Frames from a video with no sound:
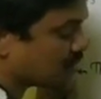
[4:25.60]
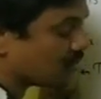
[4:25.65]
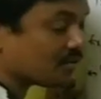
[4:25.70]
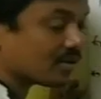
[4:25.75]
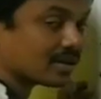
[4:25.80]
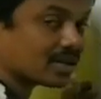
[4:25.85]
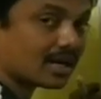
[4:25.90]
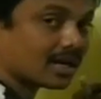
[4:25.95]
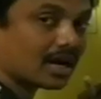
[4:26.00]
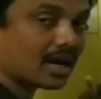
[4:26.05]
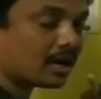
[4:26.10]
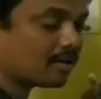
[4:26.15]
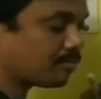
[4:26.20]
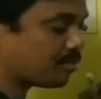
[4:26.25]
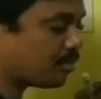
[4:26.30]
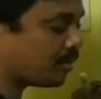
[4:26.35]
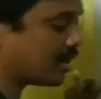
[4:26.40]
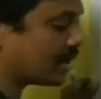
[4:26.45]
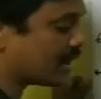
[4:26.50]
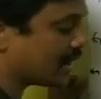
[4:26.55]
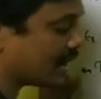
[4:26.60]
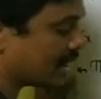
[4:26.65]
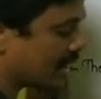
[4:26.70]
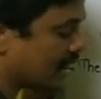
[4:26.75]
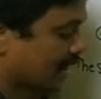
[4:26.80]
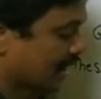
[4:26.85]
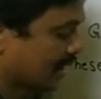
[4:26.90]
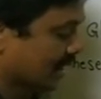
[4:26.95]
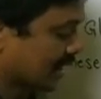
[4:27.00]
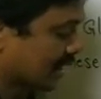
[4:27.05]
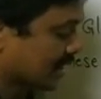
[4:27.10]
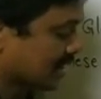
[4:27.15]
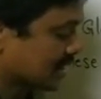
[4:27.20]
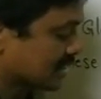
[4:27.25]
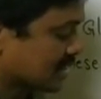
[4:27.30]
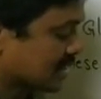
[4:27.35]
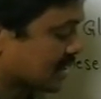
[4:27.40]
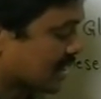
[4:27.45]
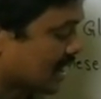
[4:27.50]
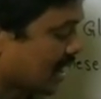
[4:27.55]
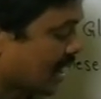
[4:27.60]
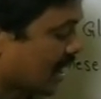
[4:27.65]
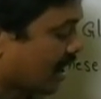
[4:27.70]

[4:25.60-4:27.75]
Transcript: for the non-polar dielectrics: